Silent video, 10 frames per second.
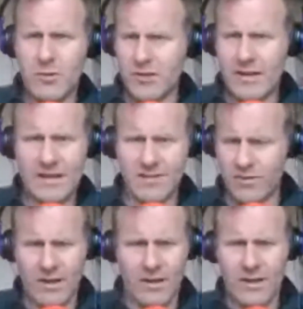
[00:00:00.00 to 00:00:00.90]
a couple of
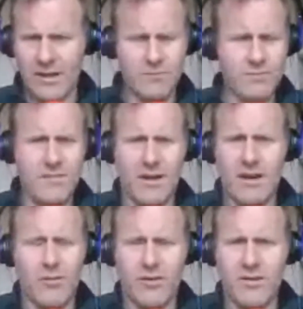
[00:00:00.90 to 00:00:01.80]
other lads
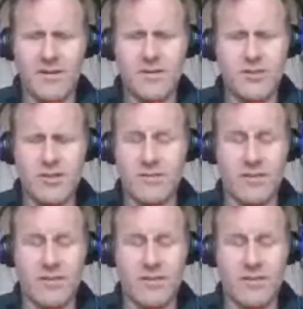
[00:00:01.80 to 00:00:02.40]
are run it.